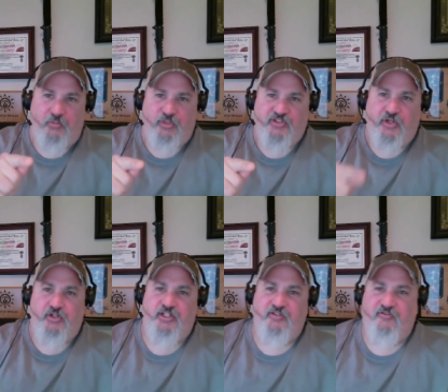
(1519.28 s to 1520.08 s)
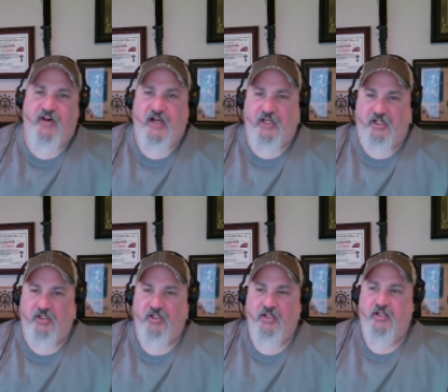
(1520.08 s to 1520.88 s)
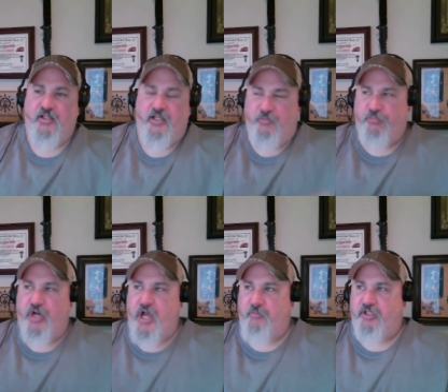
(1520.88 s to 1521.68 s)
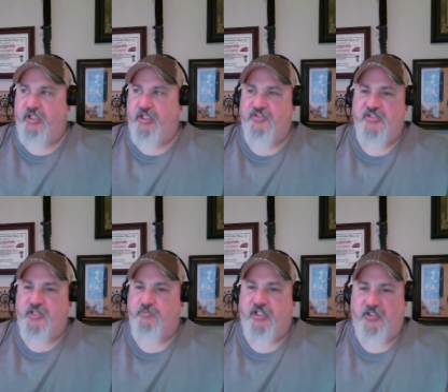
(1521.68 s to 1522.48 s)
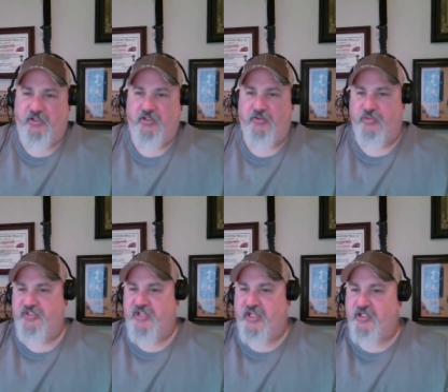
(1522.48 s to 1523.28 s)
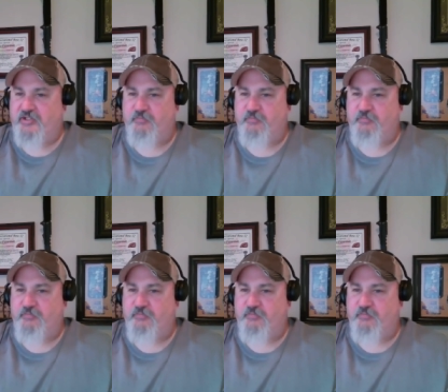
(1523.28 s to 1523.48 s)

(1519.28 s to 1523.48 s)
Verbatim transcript: returning fire, it probably it seemed like three seconds,